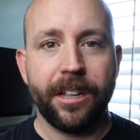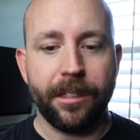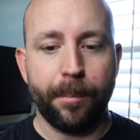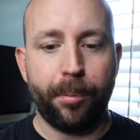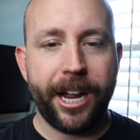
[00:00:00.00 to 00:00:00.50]

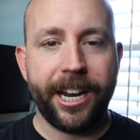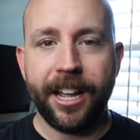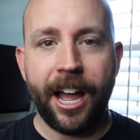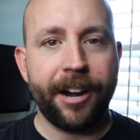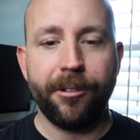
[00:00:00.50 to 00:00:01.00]
The
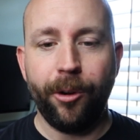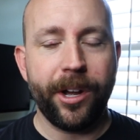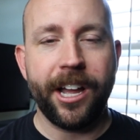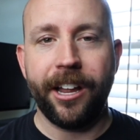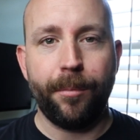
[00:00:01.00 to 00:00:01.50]
breading, I don't know
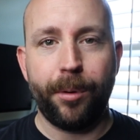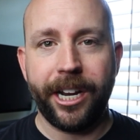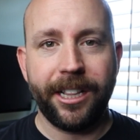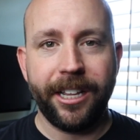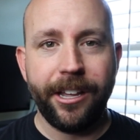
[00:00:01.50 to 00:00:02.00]
what kind of
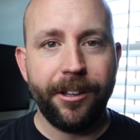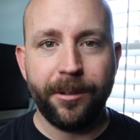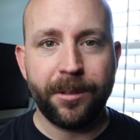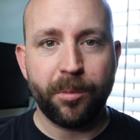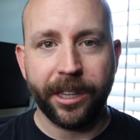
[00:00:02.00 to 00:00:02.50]
breading they
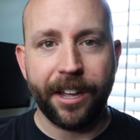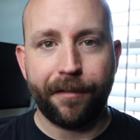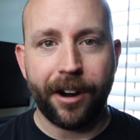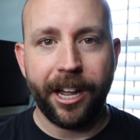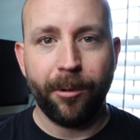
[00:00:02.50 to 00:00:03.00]
use when they
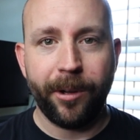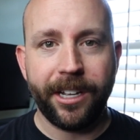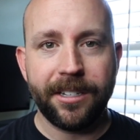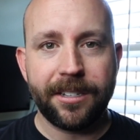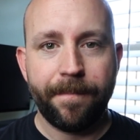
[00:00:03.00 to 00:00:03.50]
fry the
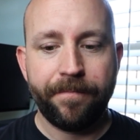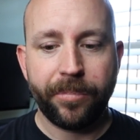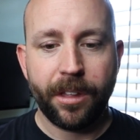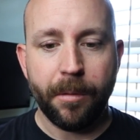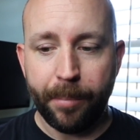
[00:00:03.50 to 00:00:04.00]
wings,
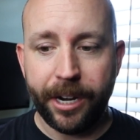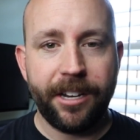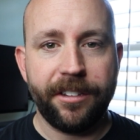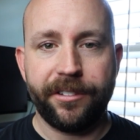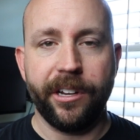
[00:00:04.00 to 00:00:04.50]
but
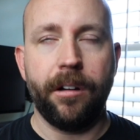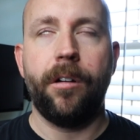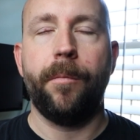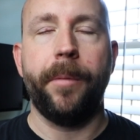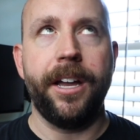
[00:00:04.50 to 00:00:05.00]
it is just,
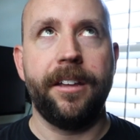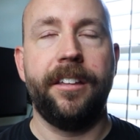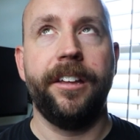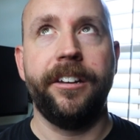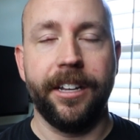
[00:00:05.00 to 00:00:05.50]
oh my
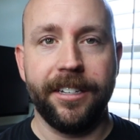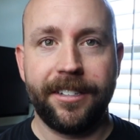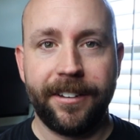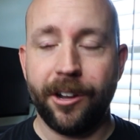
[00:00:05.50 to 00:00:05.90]
goodness.